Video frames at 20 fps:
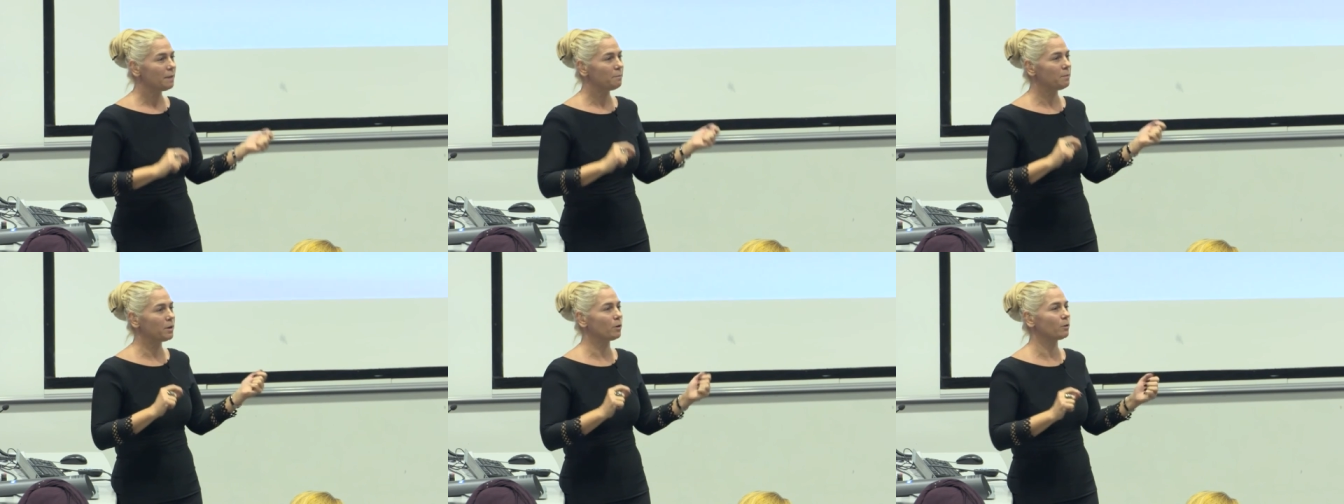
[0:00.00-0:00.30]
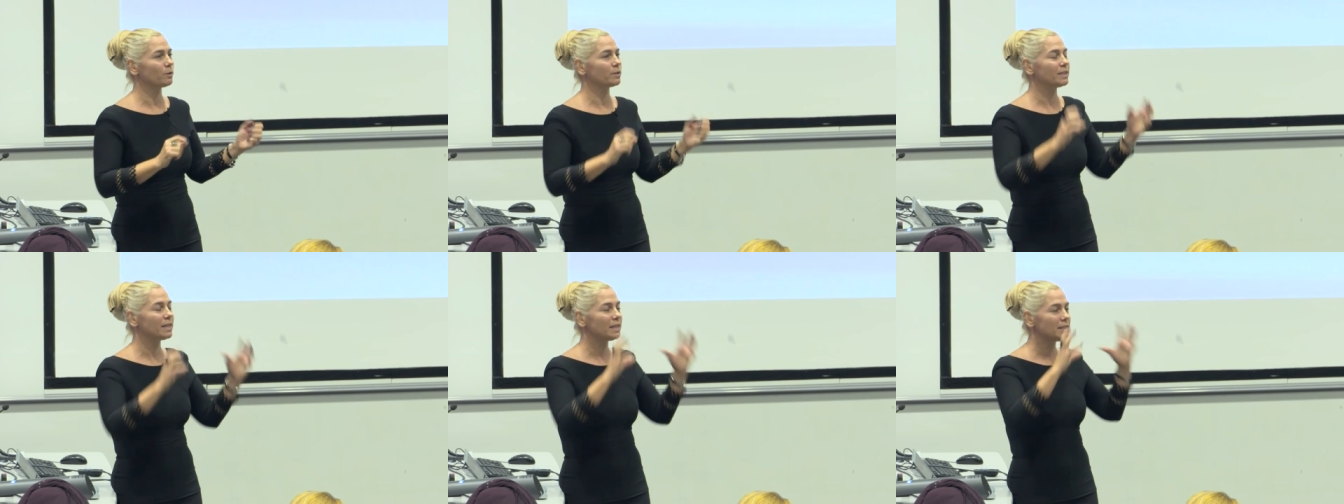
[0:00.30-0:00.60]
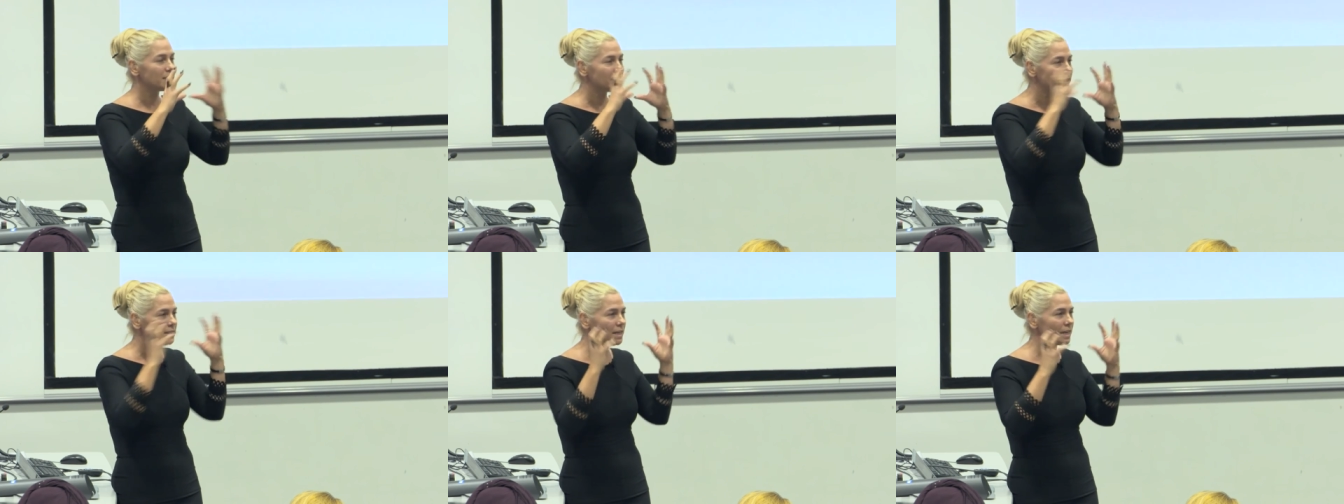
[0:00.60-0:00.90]
because they
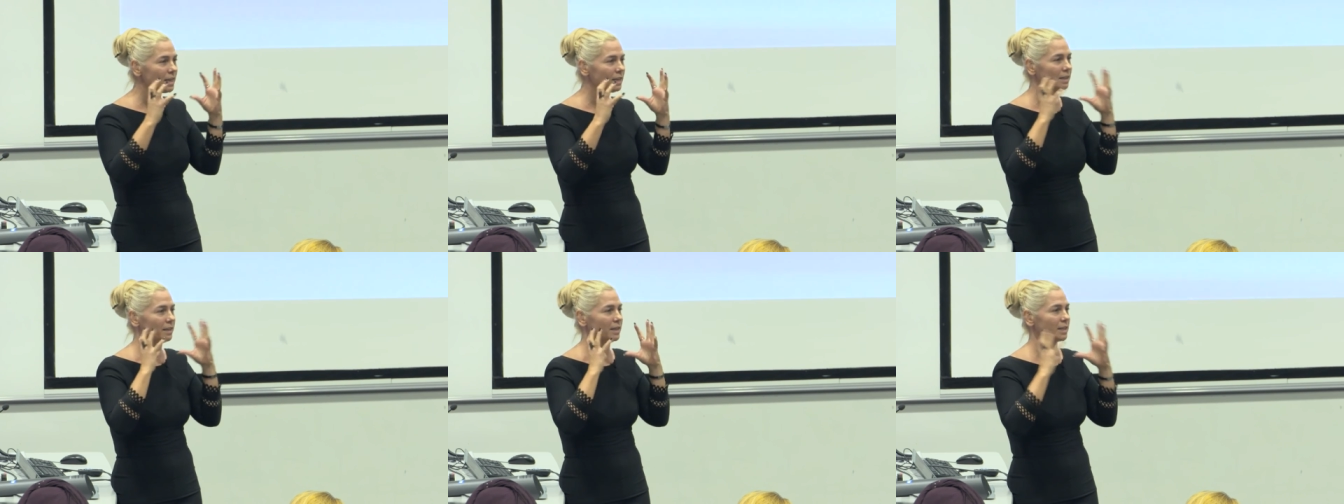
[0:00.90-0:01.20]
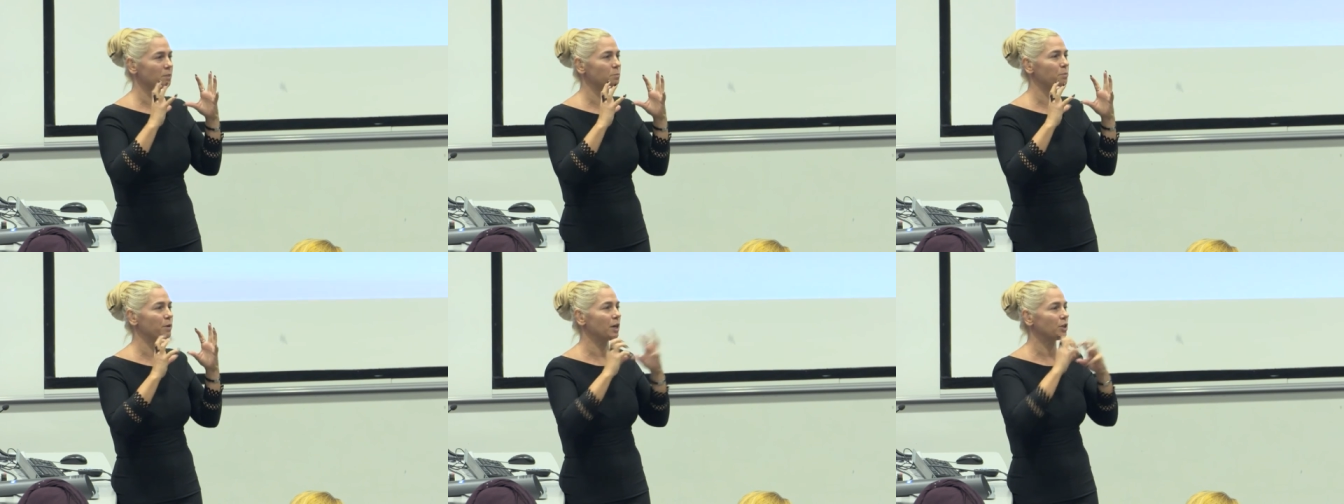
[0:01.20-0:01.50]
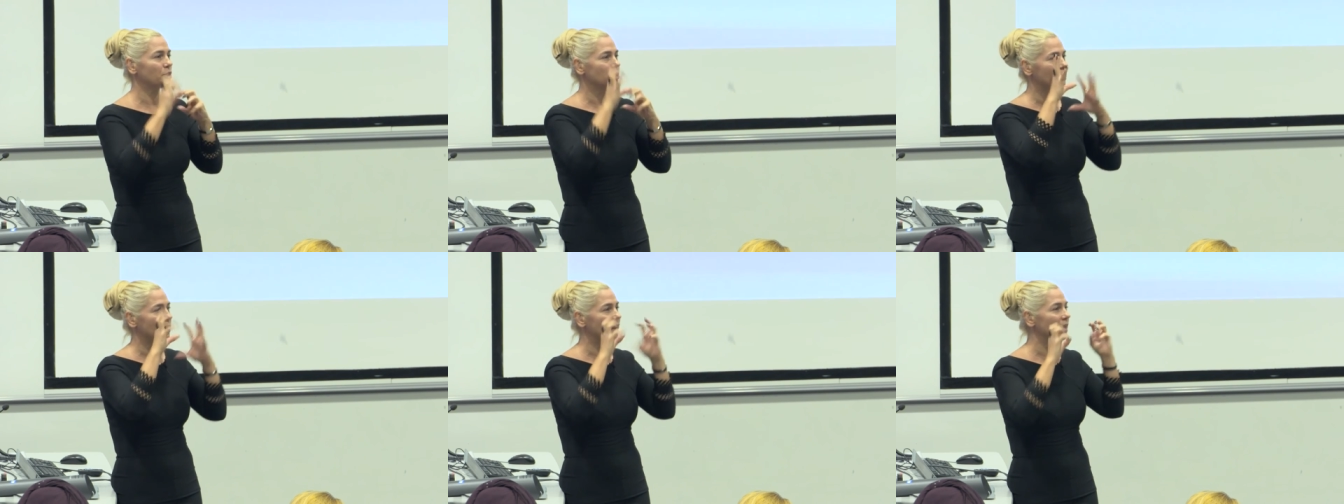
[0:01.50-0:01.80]
see the
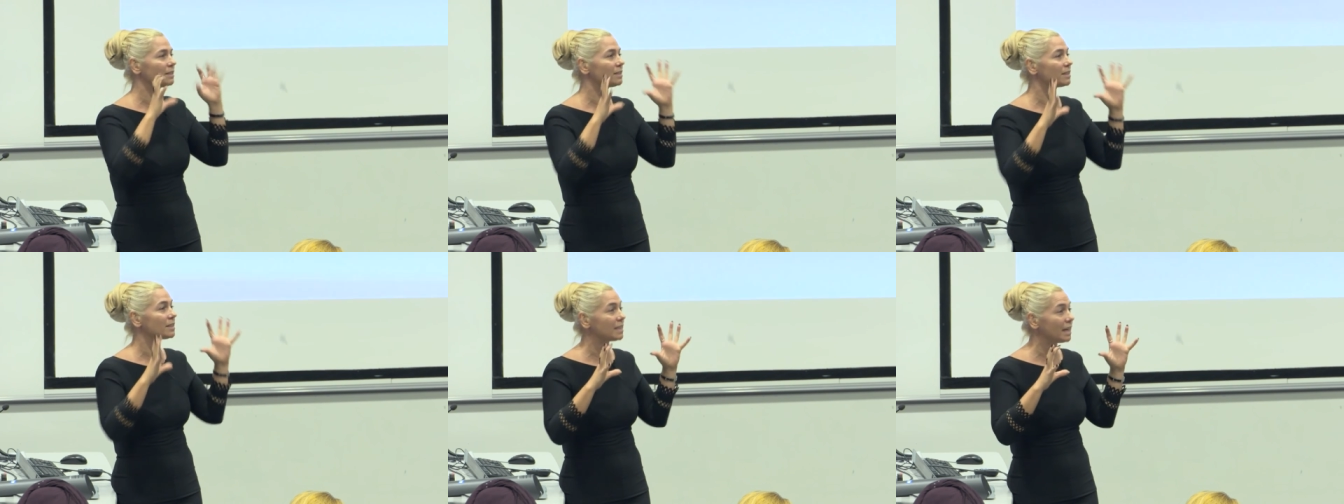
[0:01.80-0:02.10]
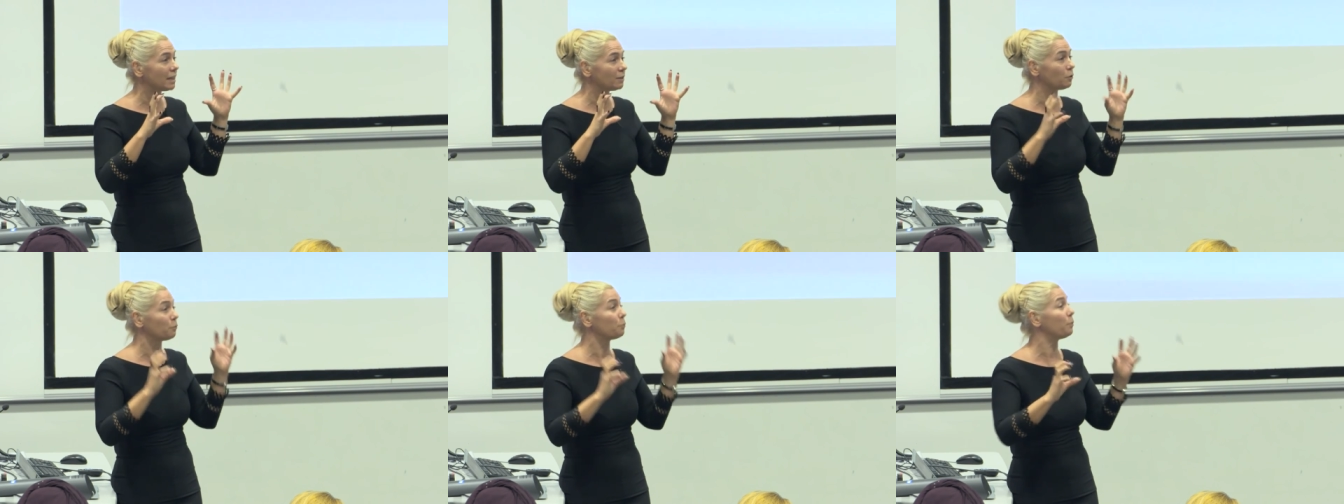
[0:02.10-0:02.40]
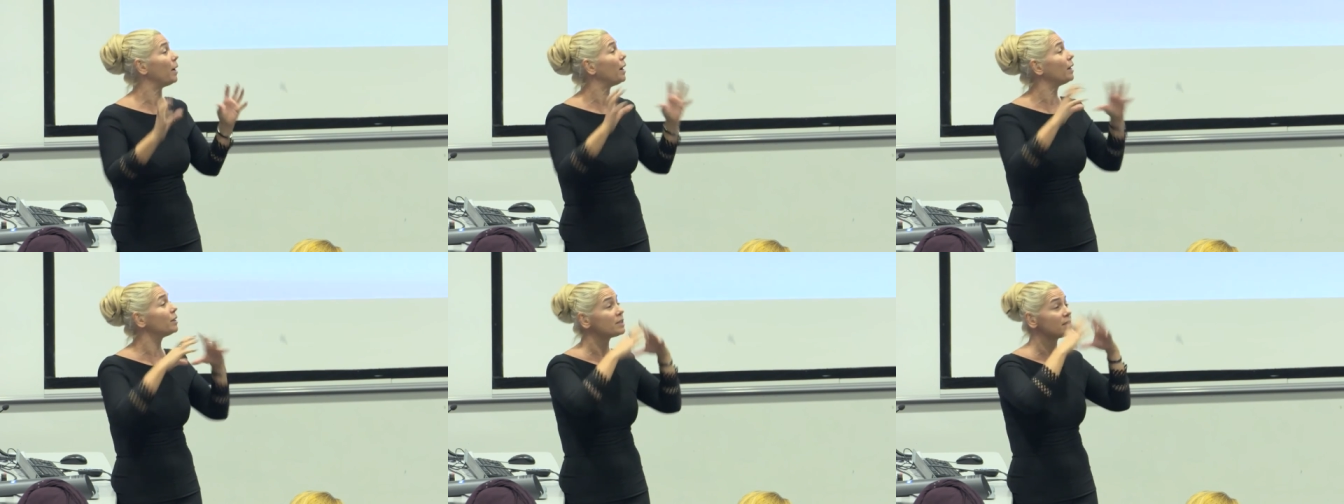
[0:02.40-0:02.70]
expression as a set of
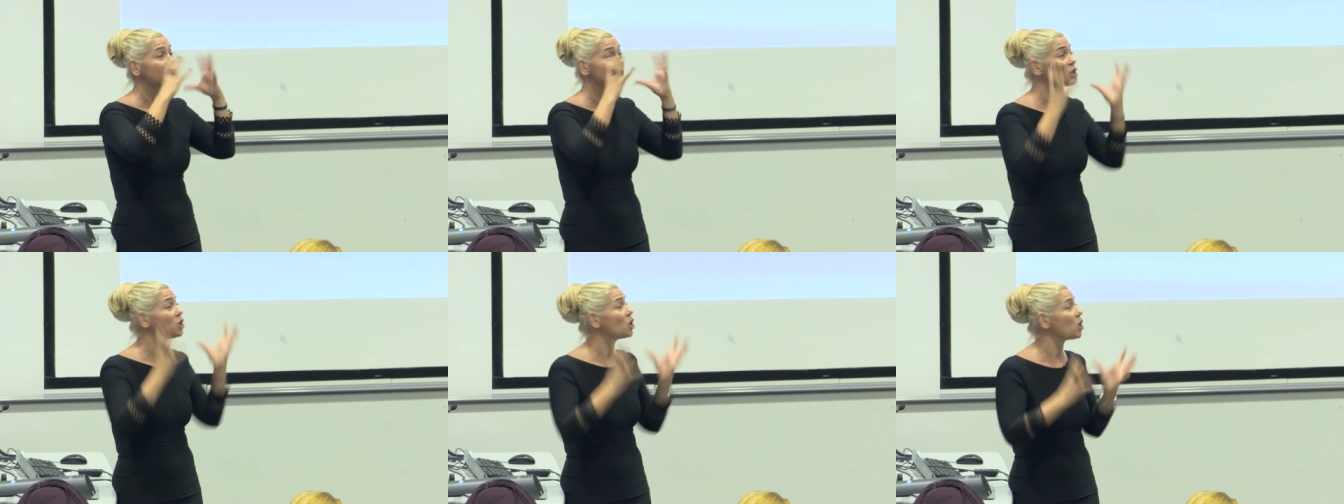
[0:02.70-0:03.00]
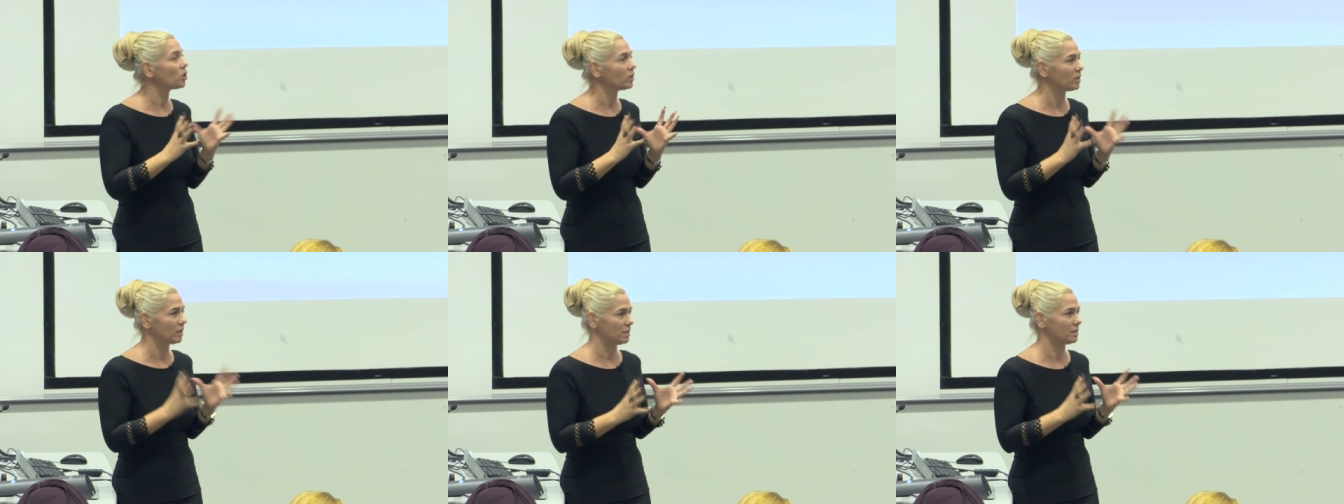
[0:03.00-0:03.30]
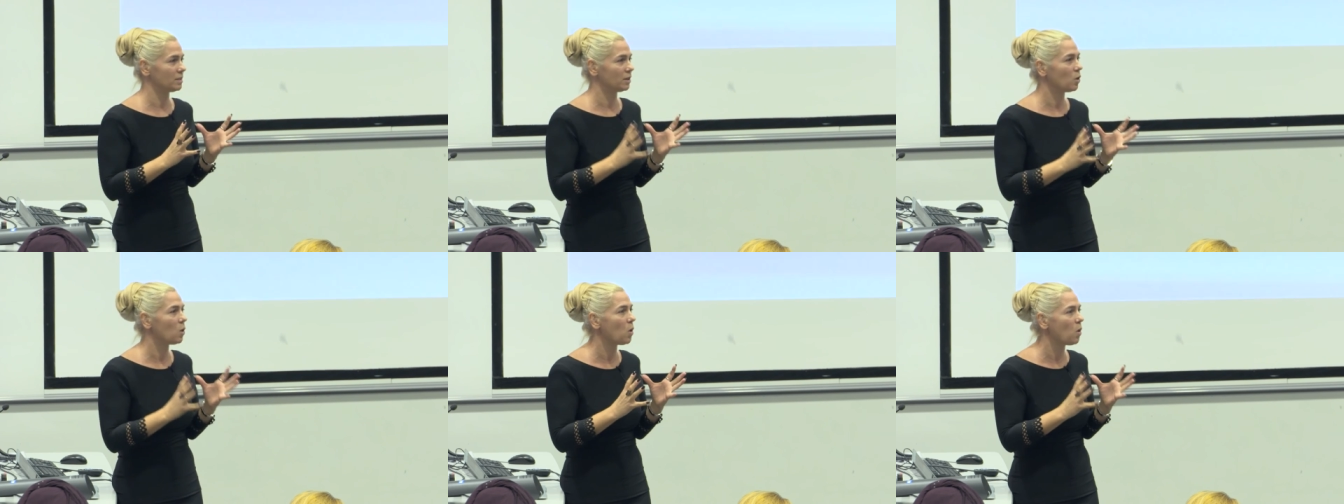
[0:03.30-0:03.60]
parts, not
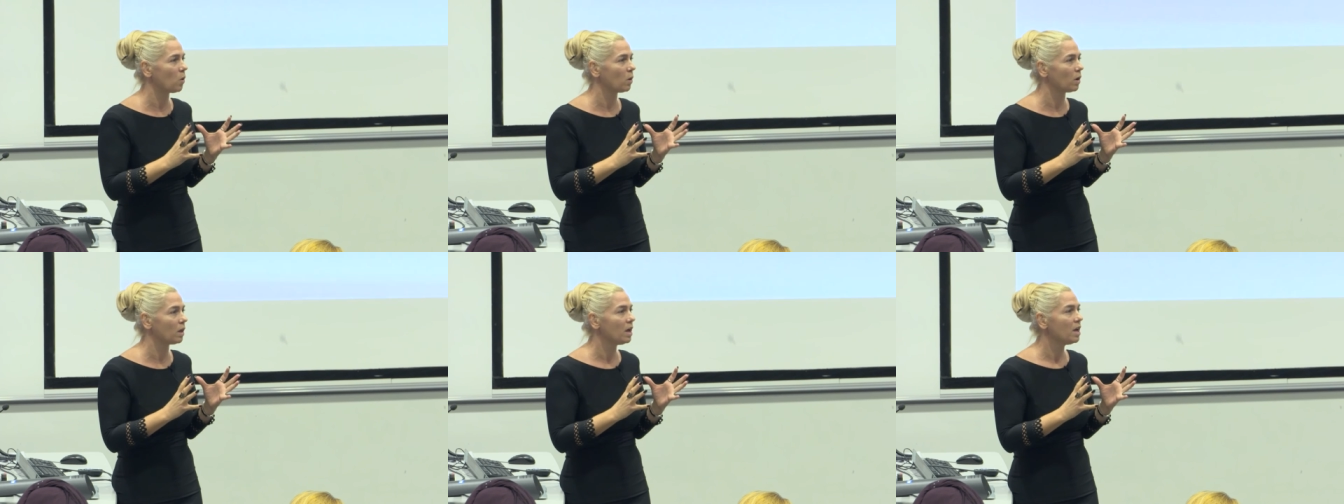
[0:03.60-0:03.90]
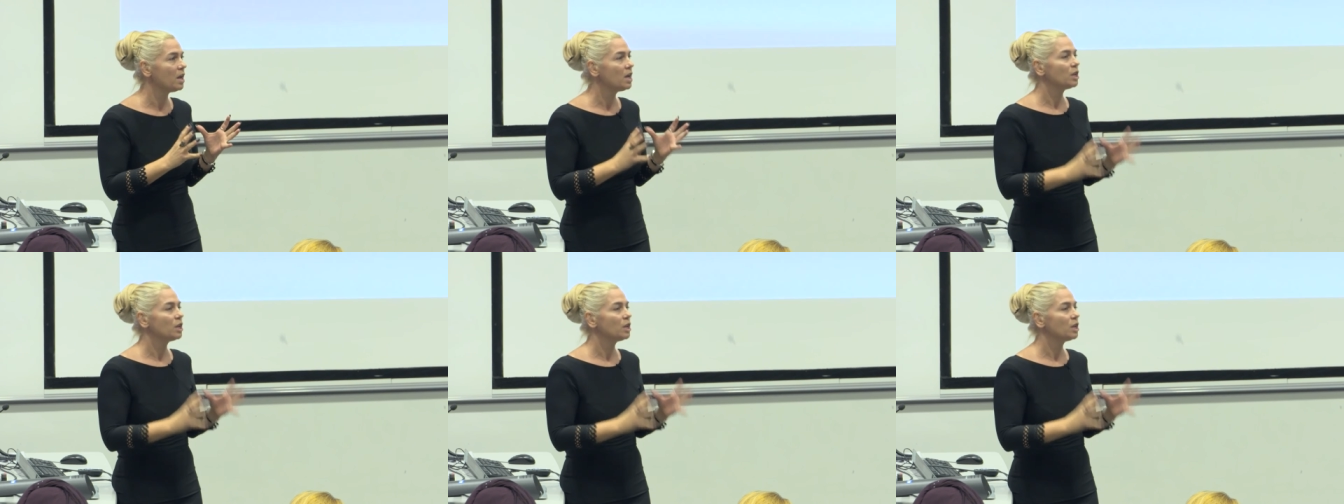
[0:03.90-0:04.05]
as a whole.